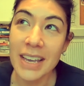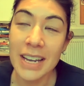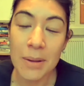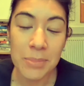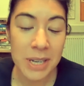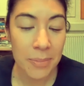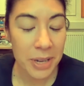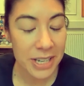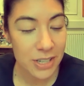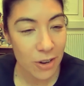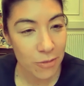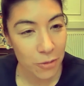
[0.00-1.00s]
an epidemic
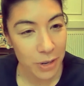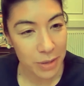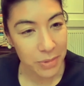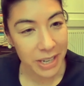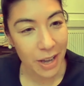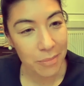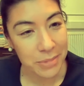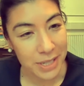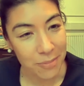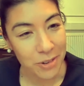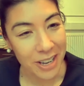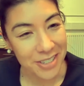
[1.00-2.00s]
is over when it becomes
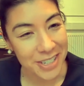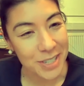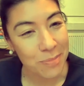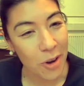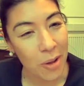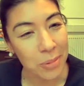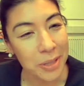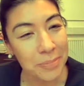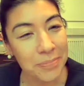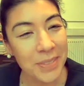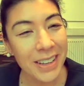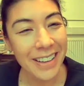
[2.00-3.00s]
someone else's
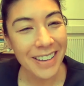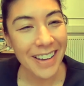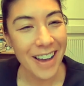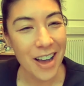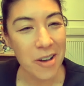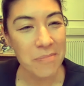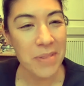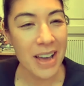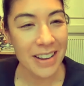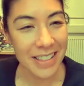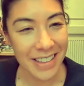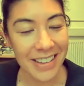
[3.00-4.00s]
problem.
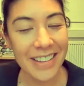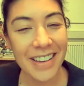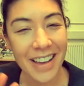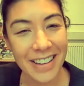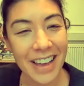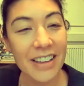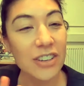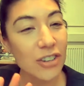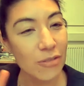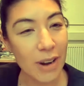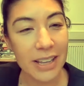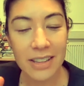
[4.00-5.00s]
And I think, again,
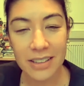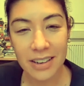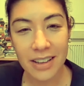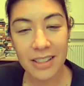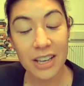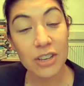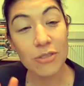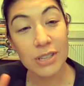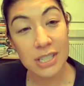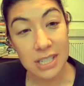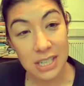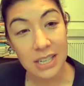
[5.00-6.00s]
you're right that you
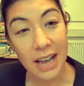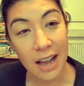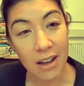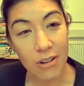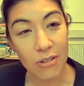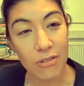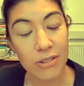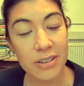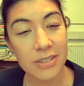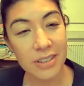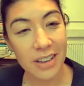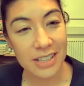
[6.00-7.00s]
see how
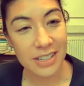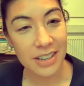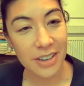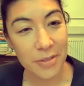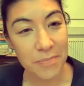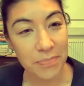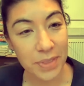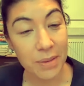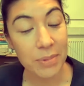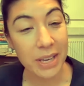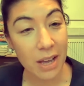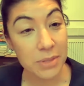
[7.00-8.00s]

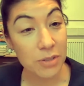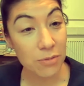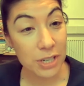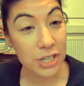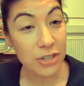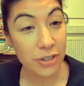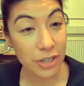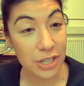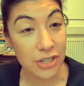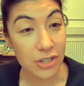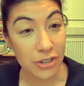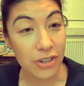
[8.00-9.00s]
it becomes a regional
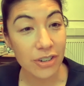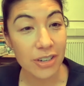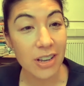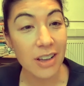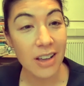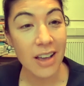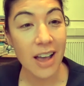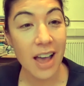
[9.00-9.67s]
concern.